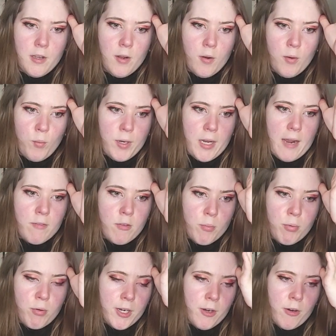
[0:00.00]
We have our
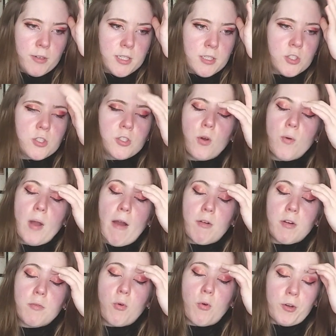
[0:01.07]
priorities so out of
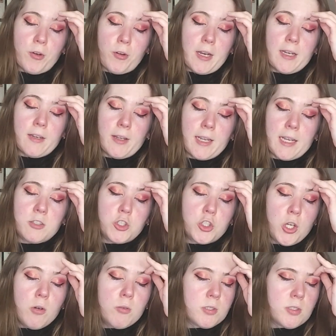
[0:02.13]
order, and like it
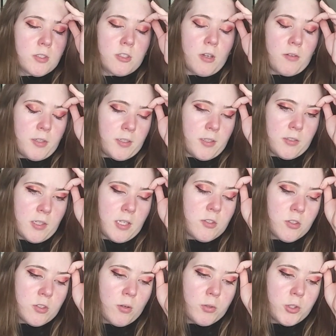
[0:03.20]
shows in stuff like this. It
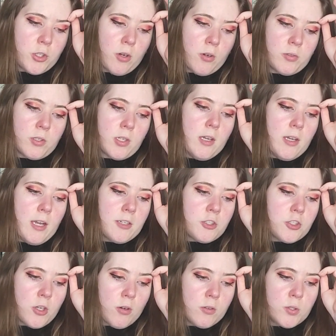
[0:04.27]
so shows. It
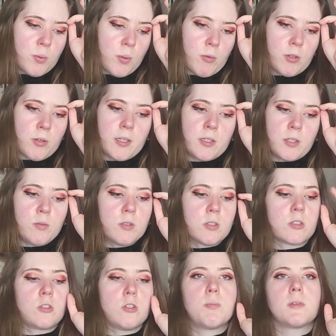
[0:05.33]
shows when we're like doing
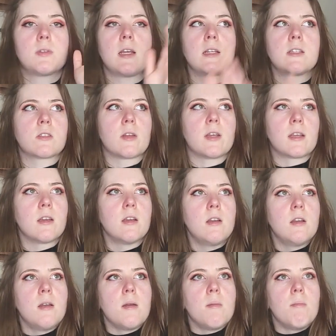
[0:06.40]
stupid things like
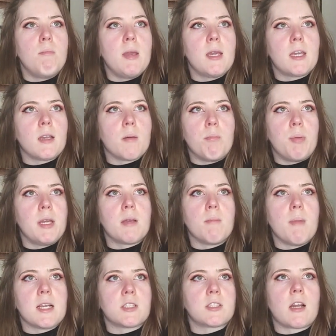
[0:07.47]
making a big
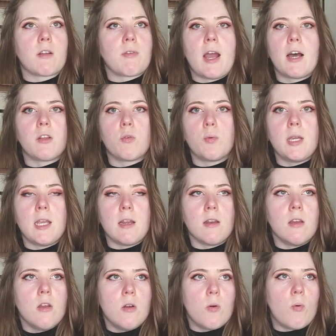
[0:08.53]
mess out of Halloween,
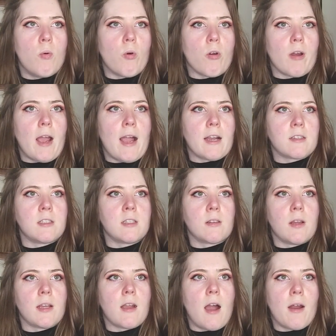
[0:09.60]
or acting
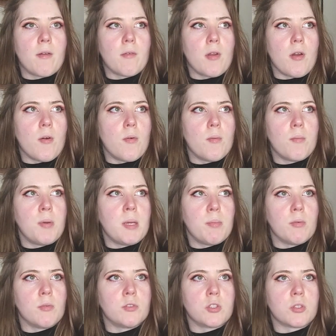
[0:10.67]
like, I don't know, people
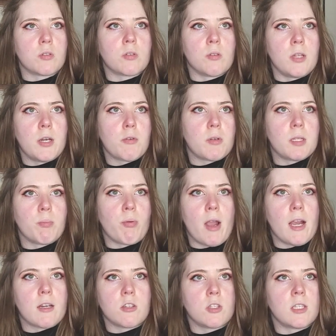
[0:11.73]
just literally
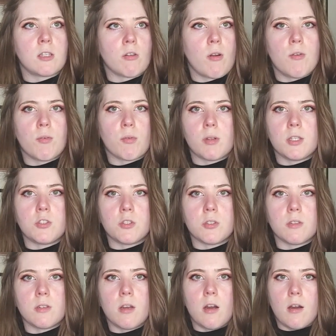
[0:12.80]
practicing their own religion
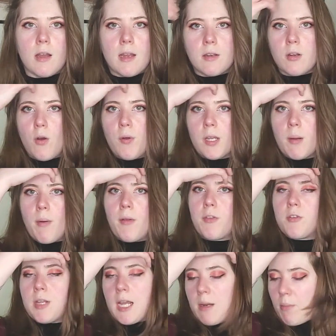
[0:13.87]
and going about their
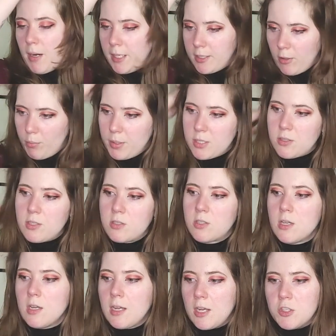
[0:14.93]
day and minding their business
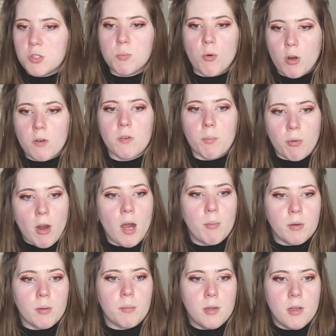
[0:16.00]
is more of a
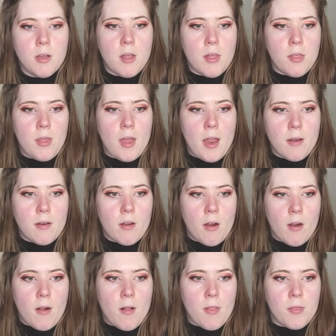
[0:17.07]
problem than
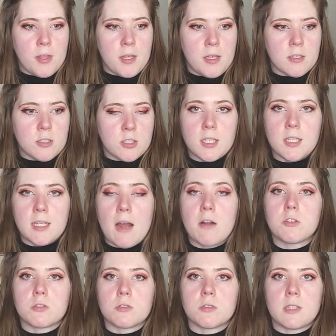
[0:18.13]
the city
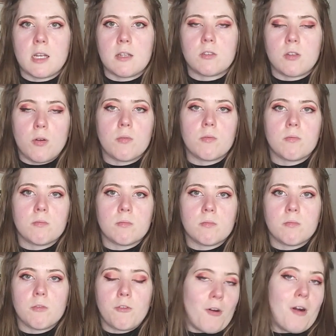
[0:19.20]
councils that don't
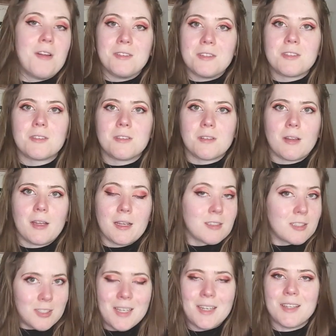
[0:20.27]
fund like
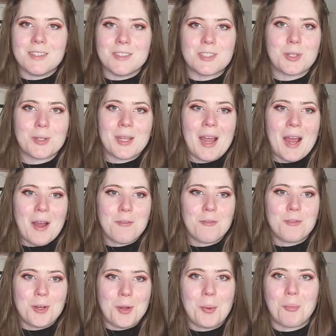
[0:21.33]
cities so they have, you
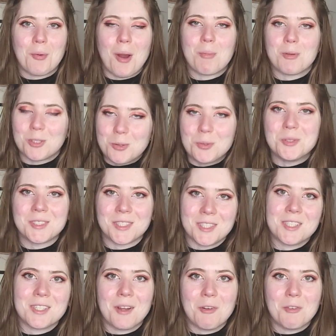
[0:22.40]
know, proper schools and
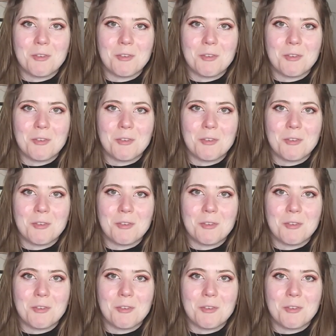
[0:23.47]
stuff.